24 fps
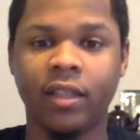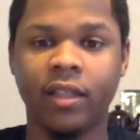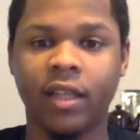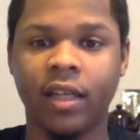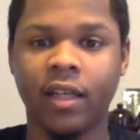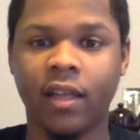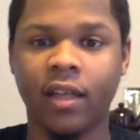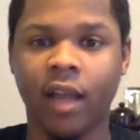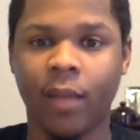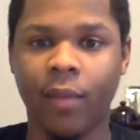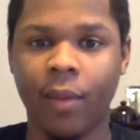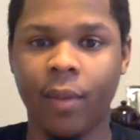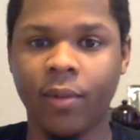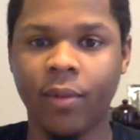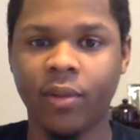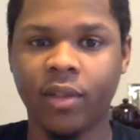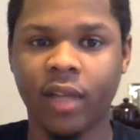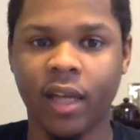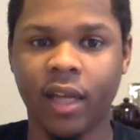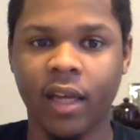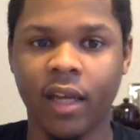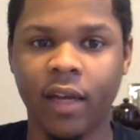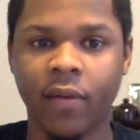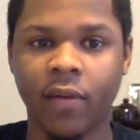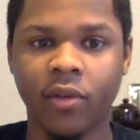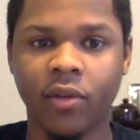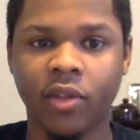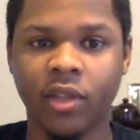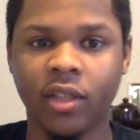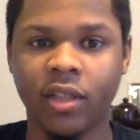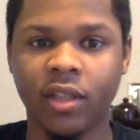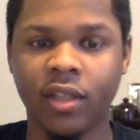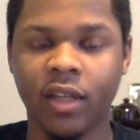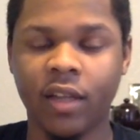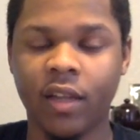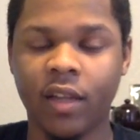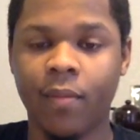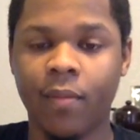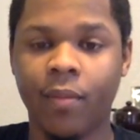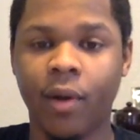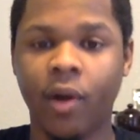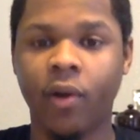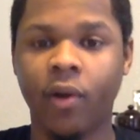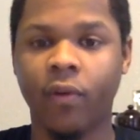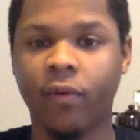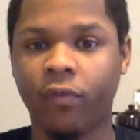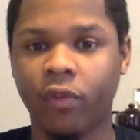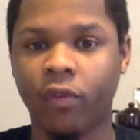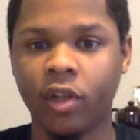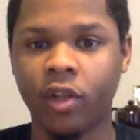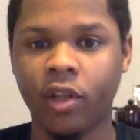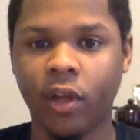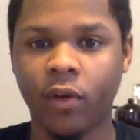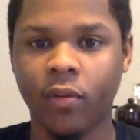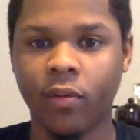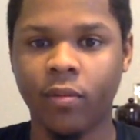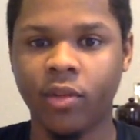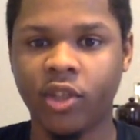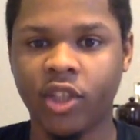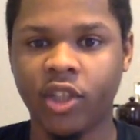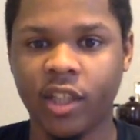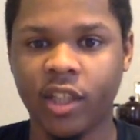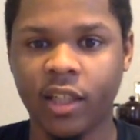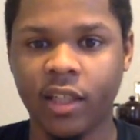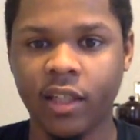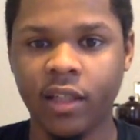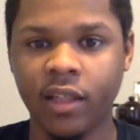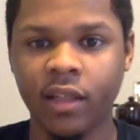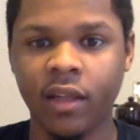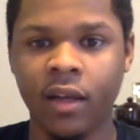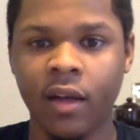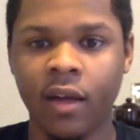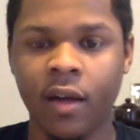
thing that people say he was just nothing but a free throw machine.